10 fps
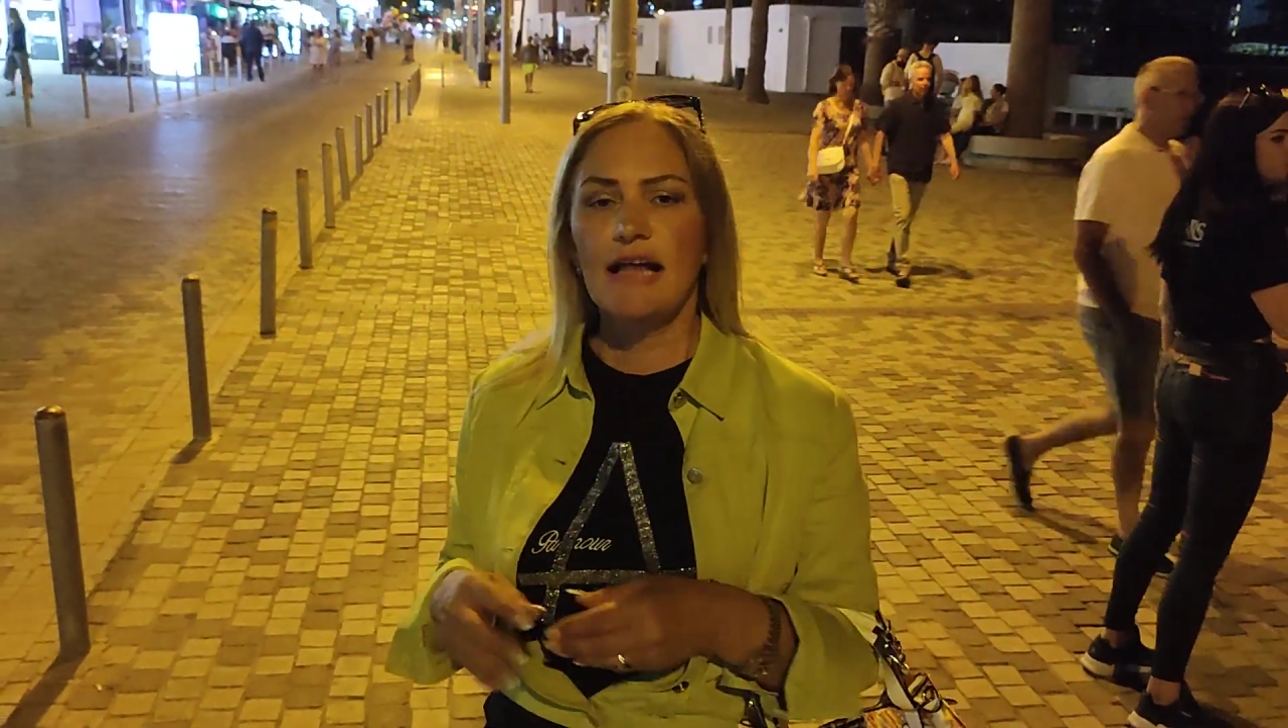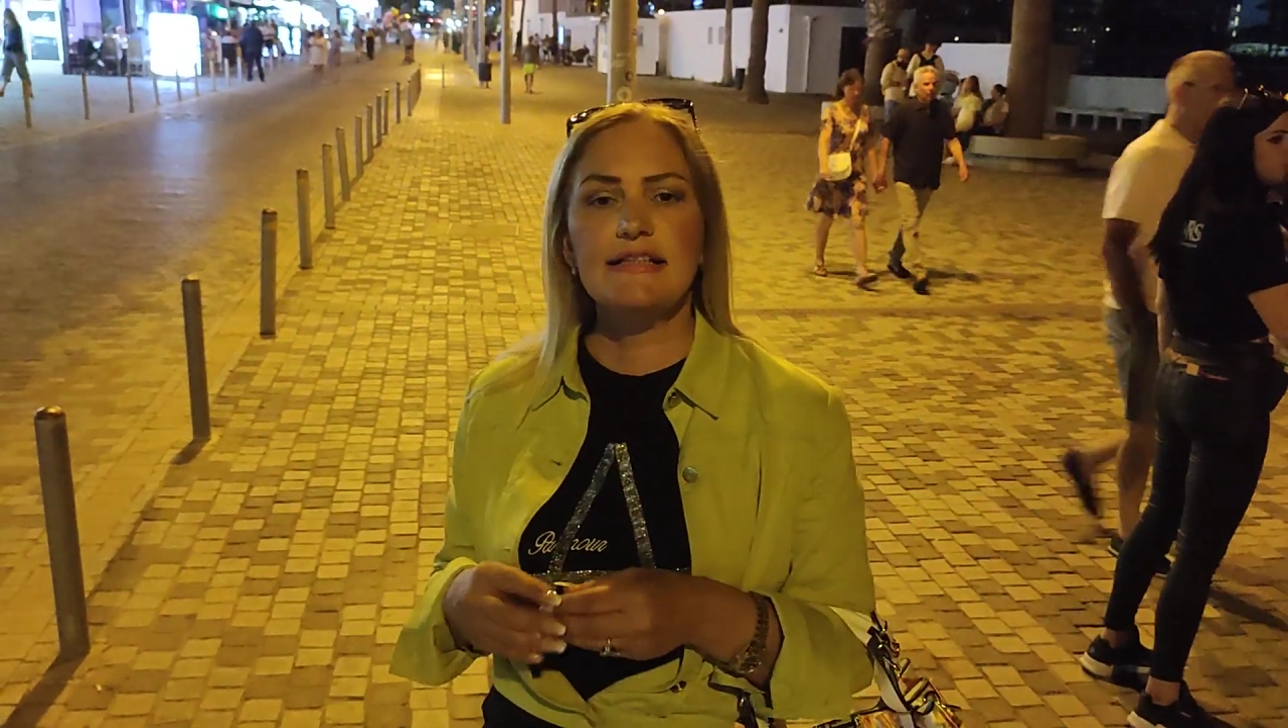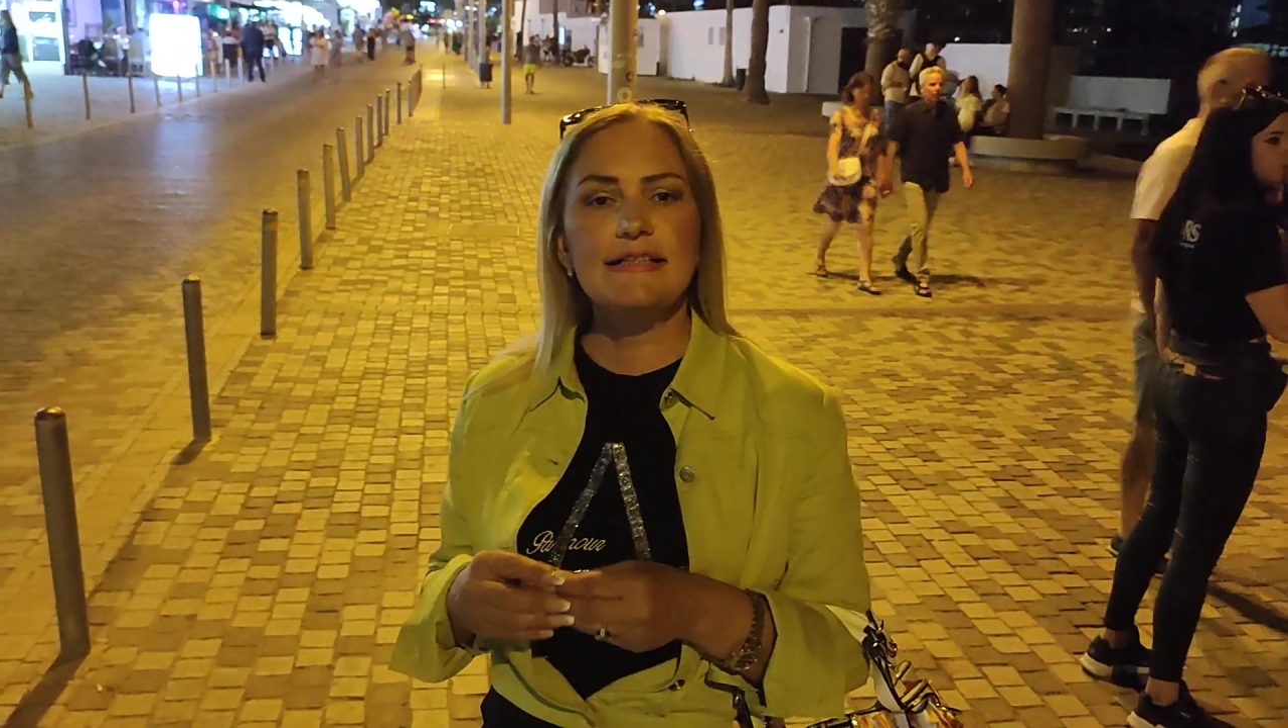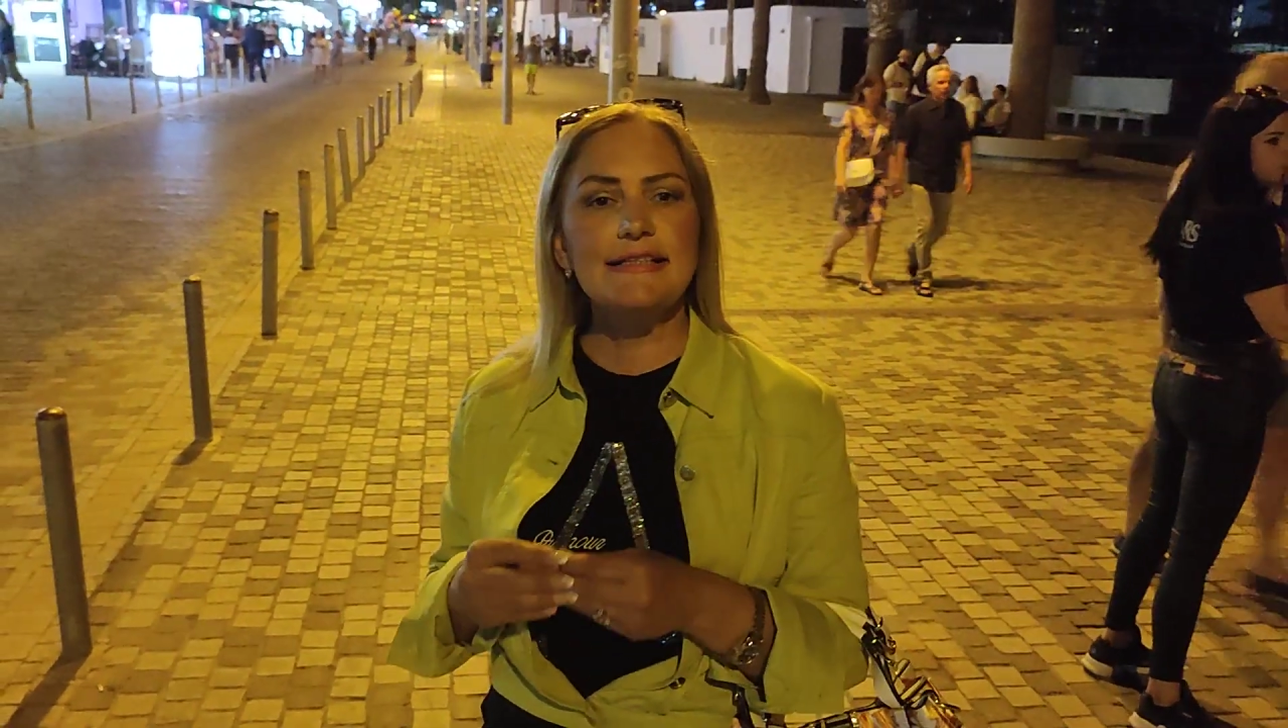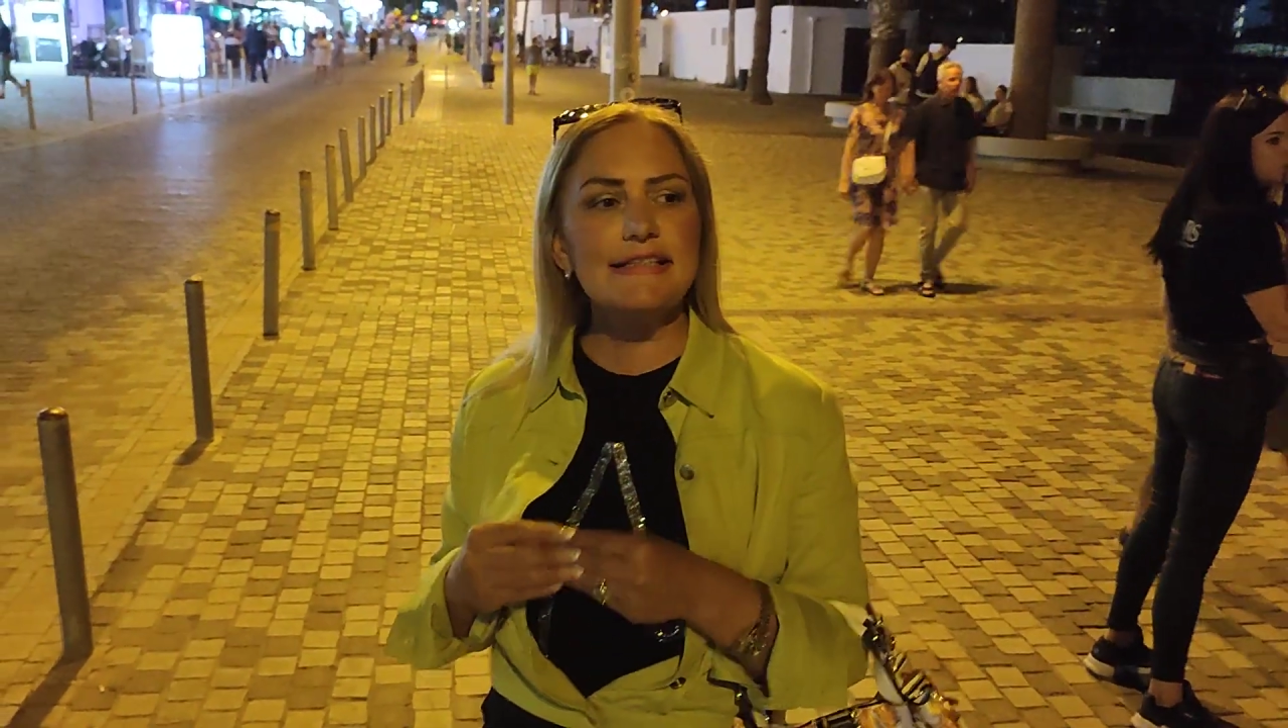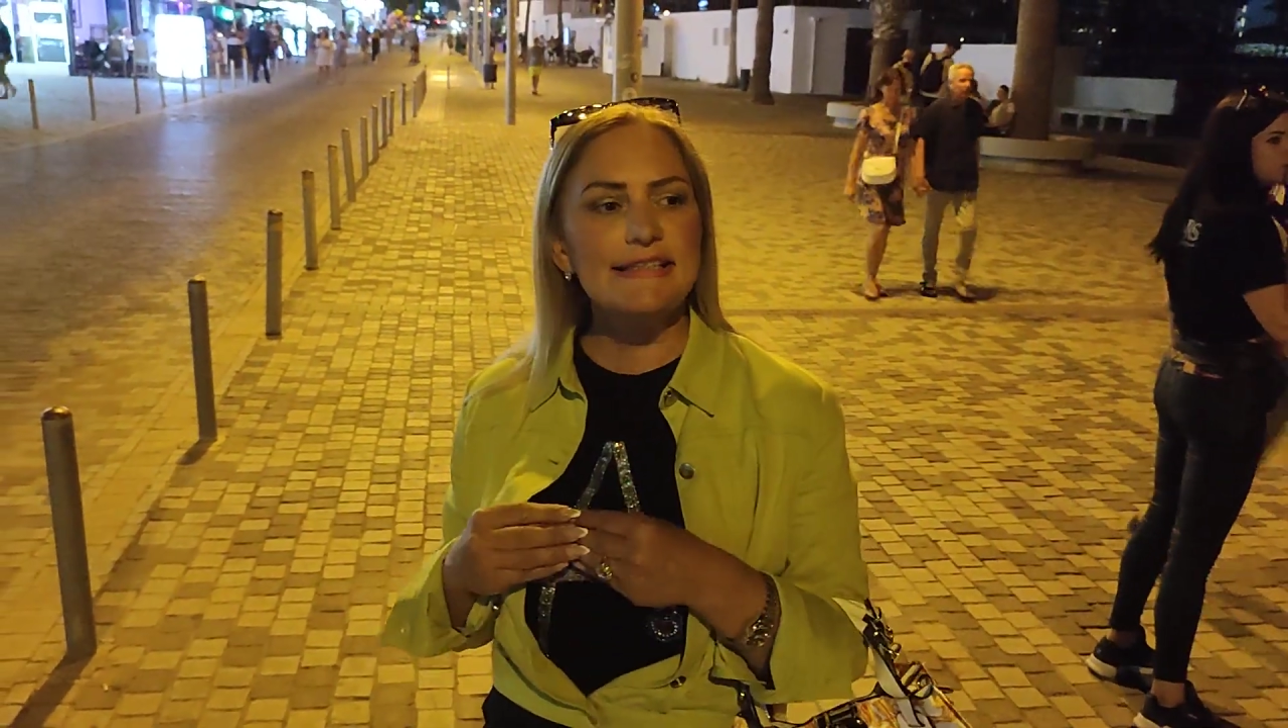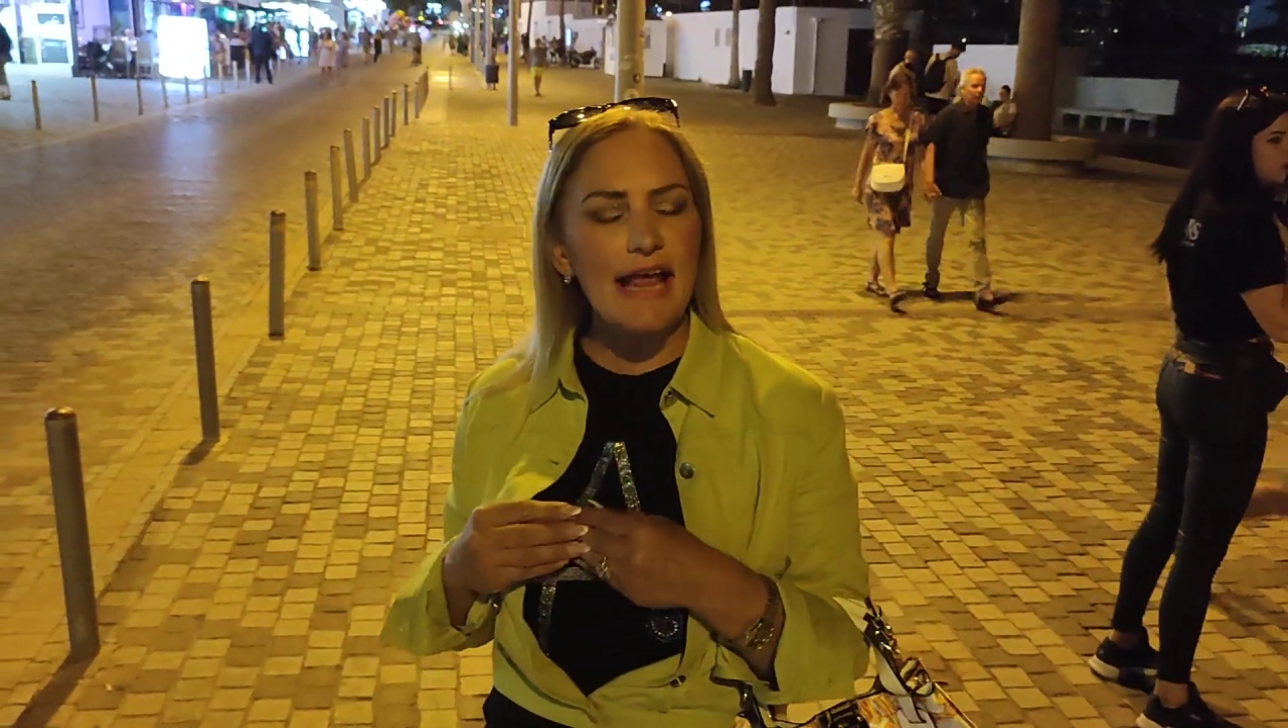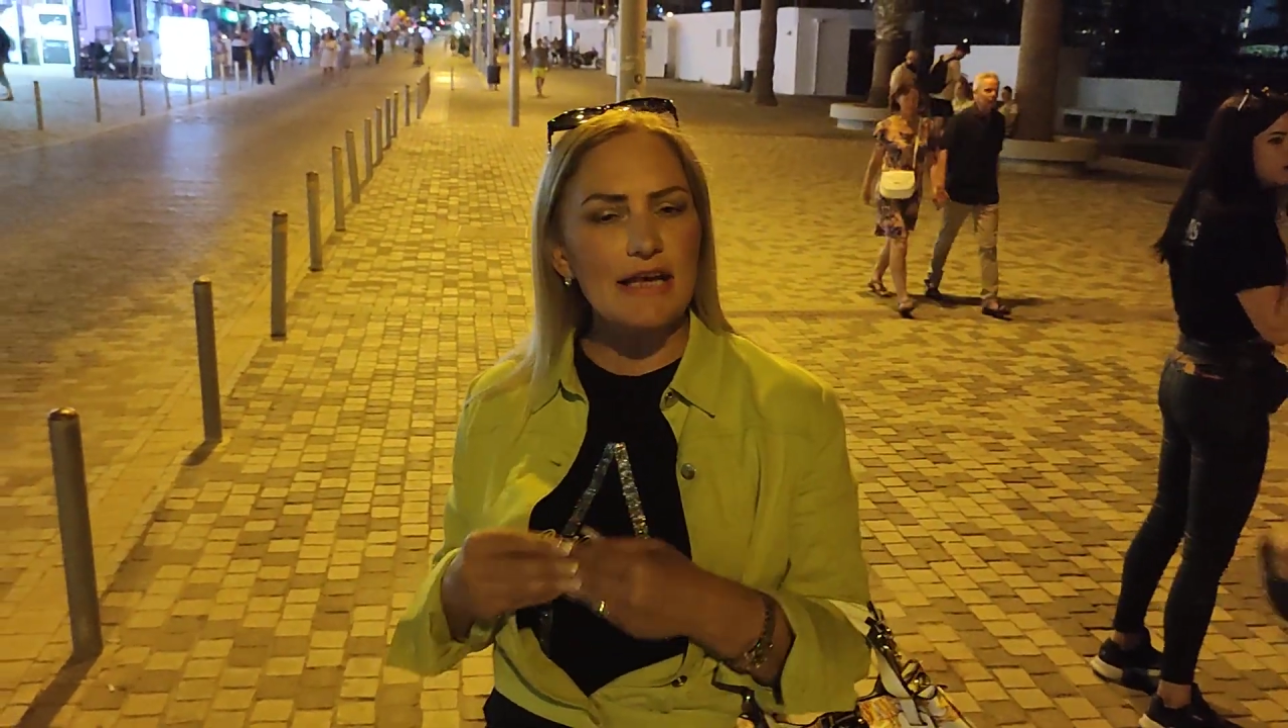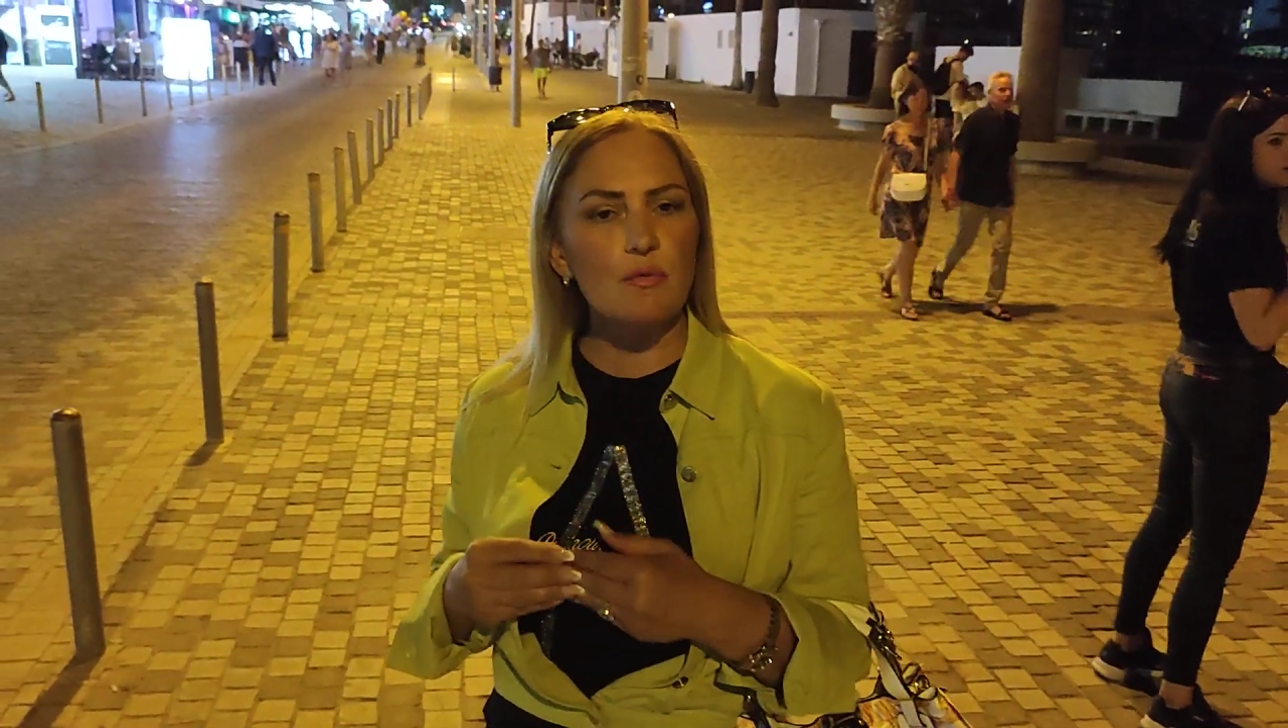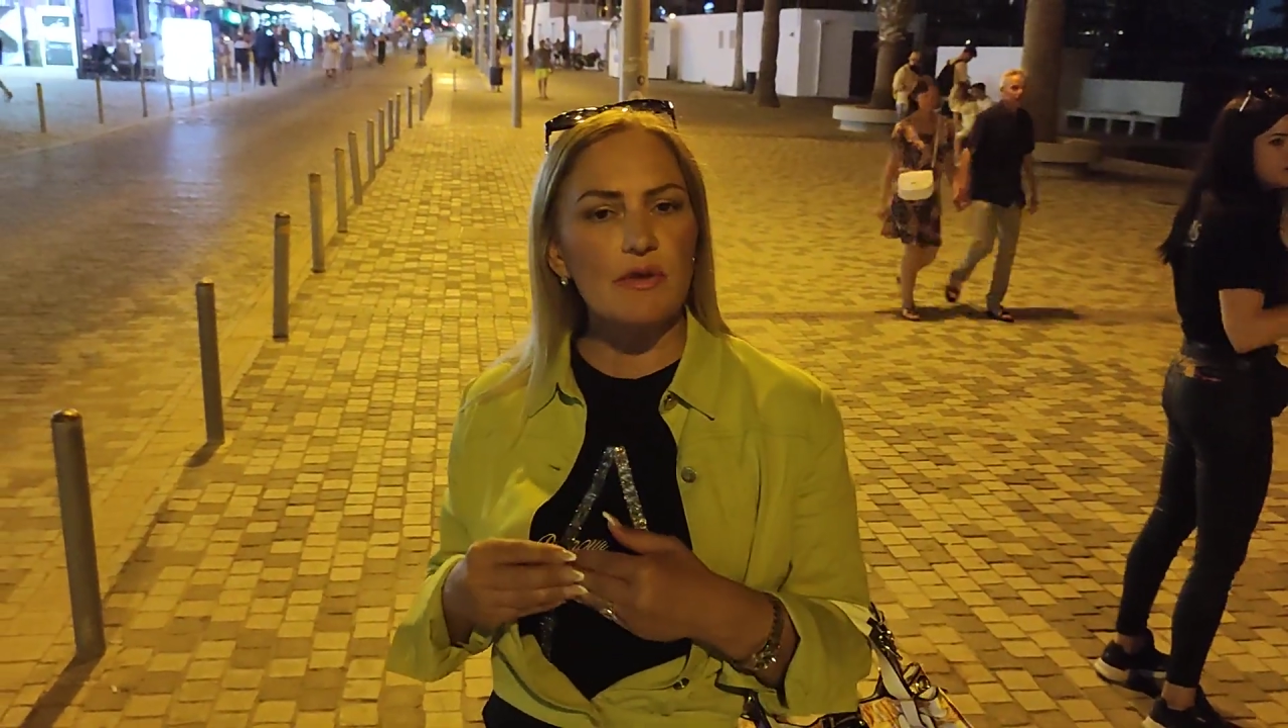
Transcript: and staying